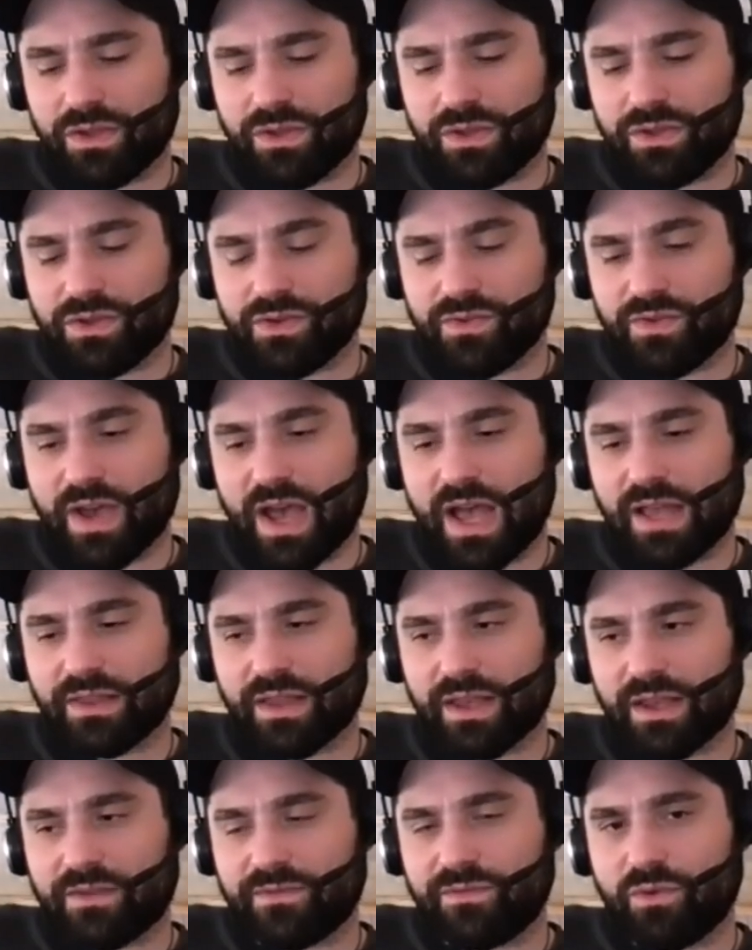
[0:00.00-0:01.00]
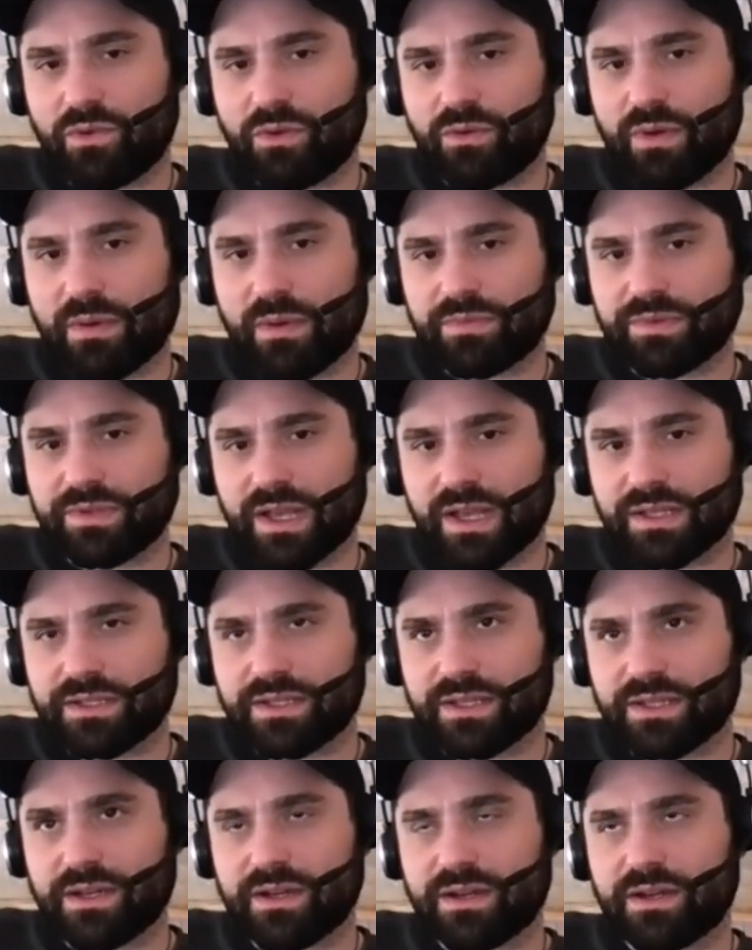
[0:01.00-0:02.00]
you've got like four websites
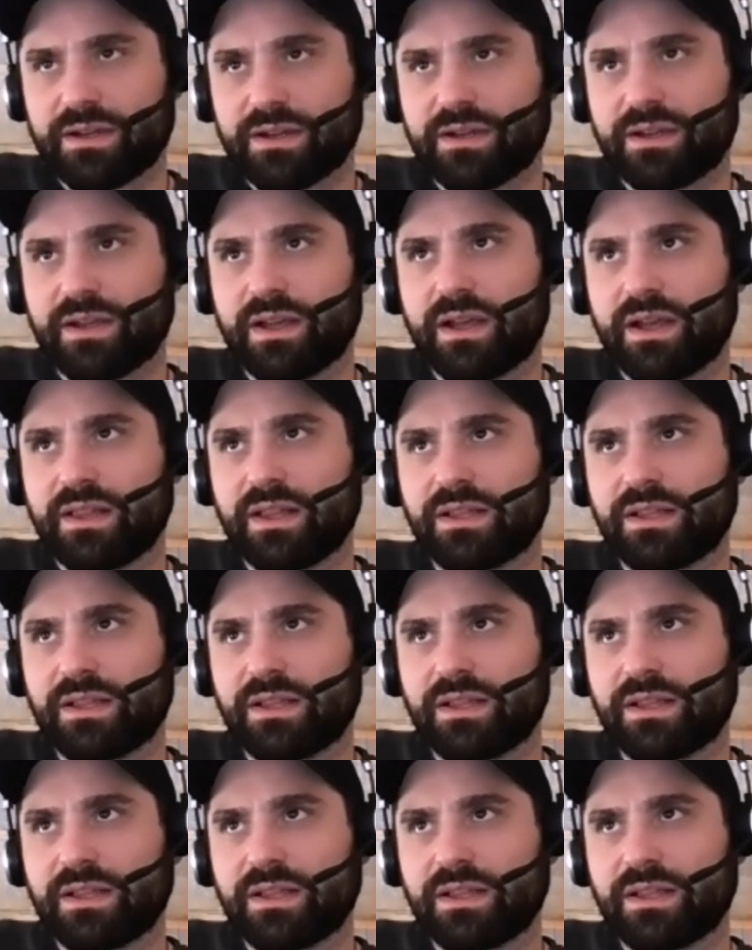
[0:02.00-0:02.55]
here uh,